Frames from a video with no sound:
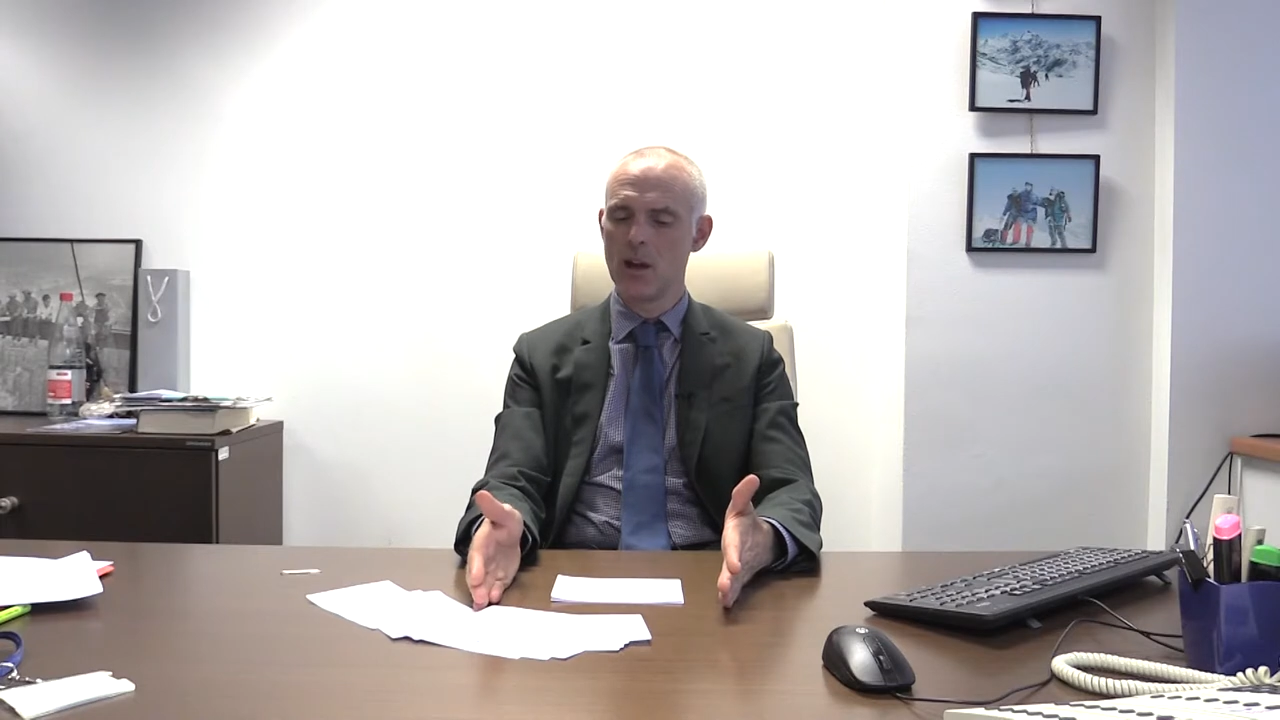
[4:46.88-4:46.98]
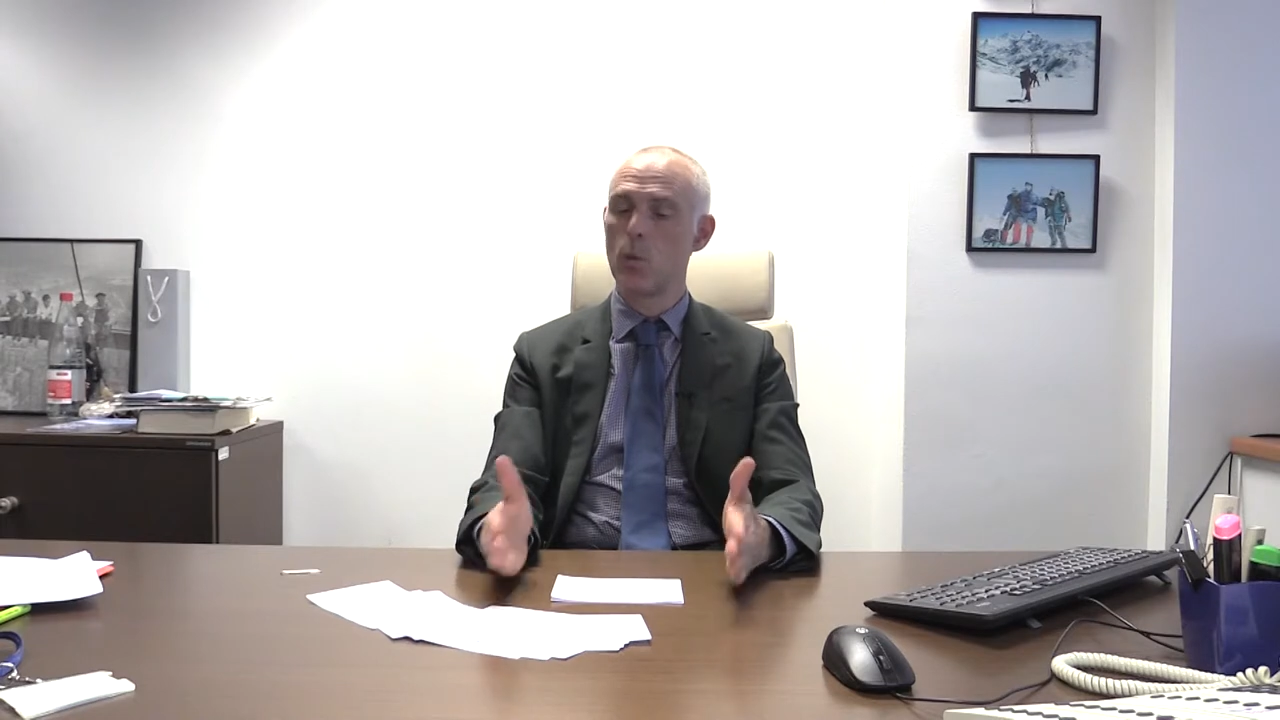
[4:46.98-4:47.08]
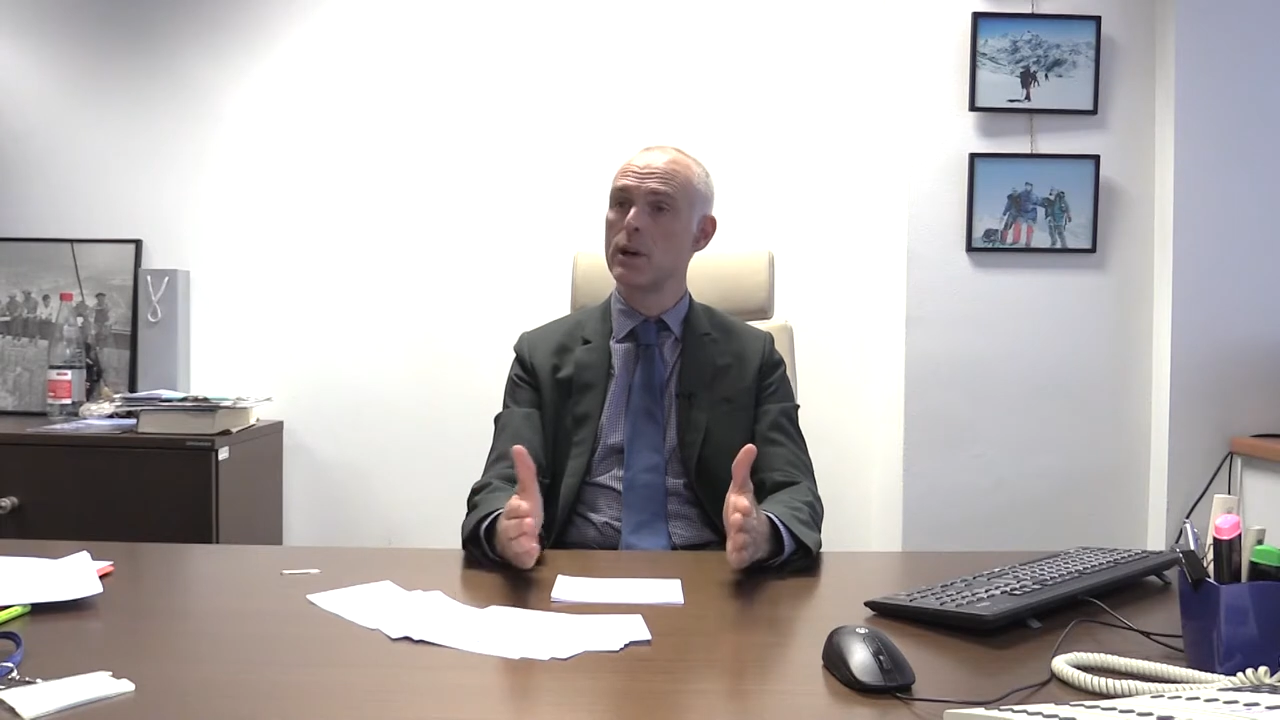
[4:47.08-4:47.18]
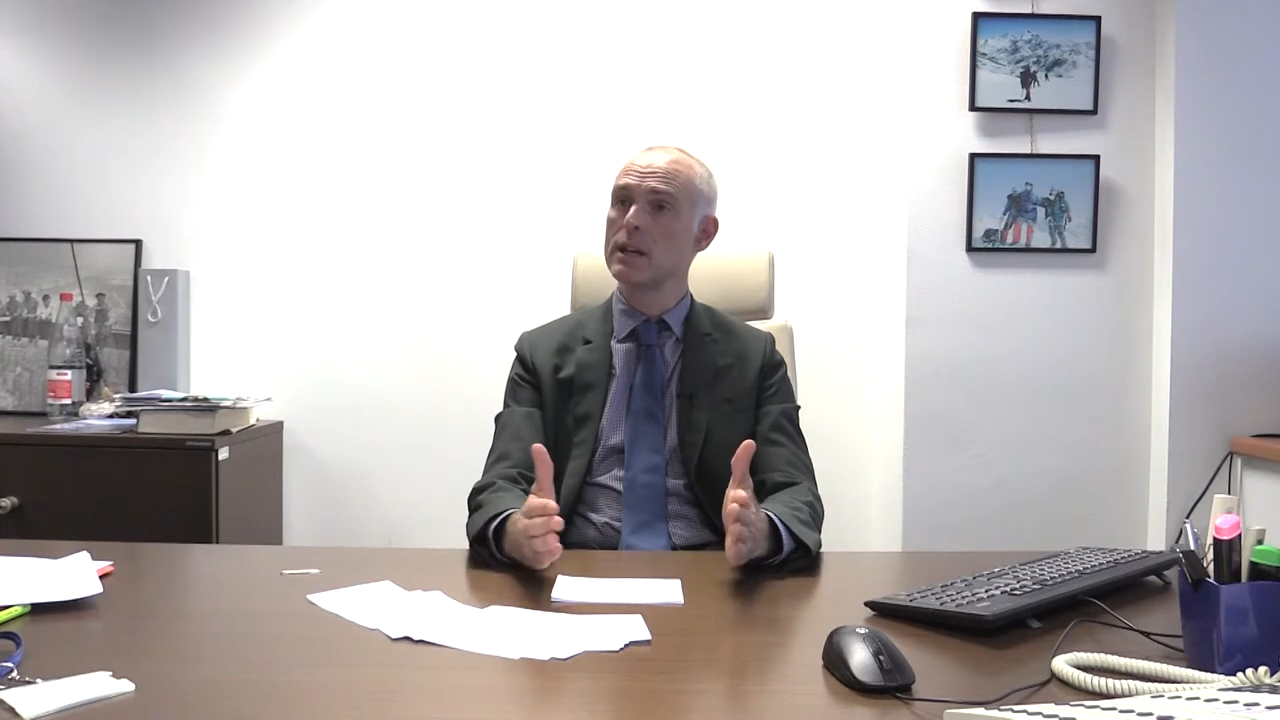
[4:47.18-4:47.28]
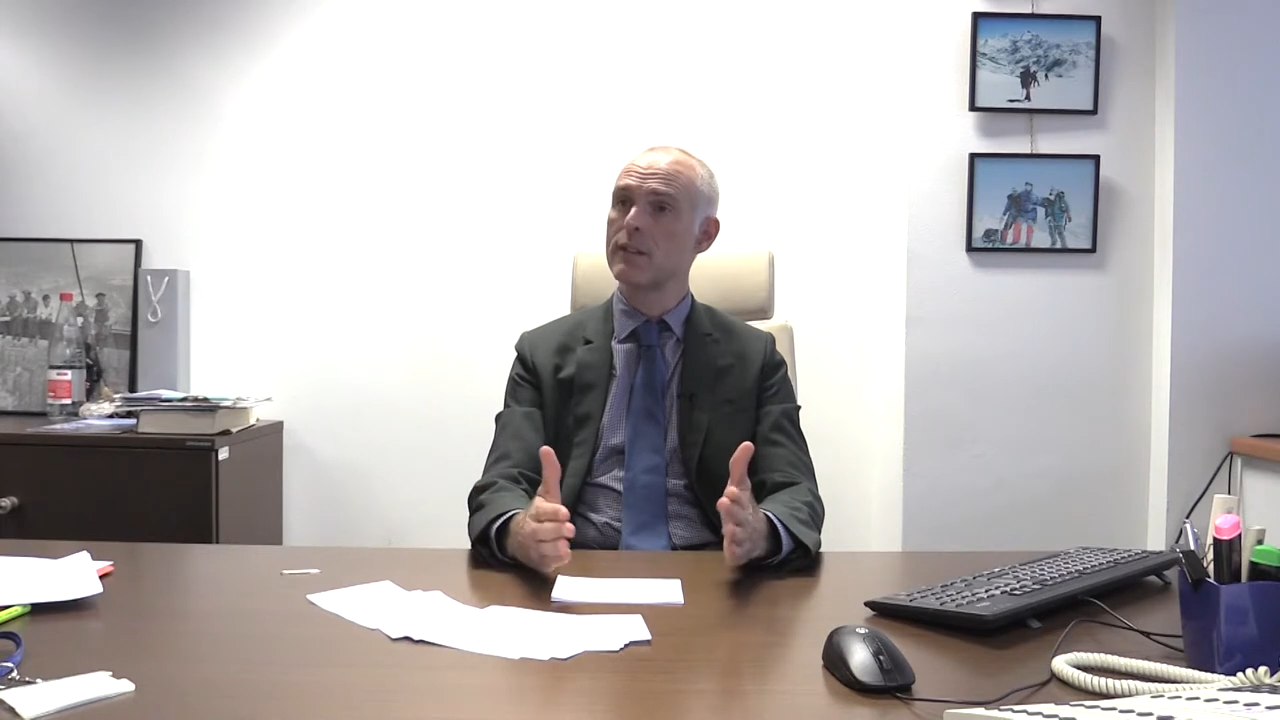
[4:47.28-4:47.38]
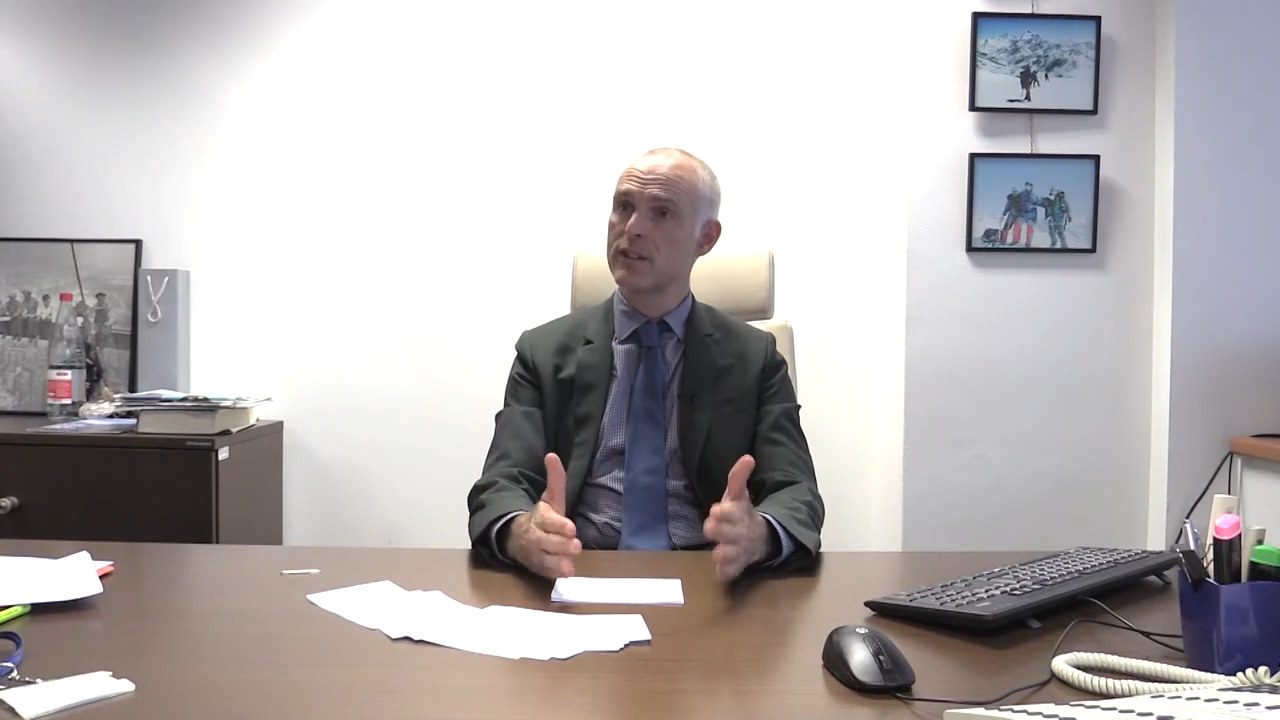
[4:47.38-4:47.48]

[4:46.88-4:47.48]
We need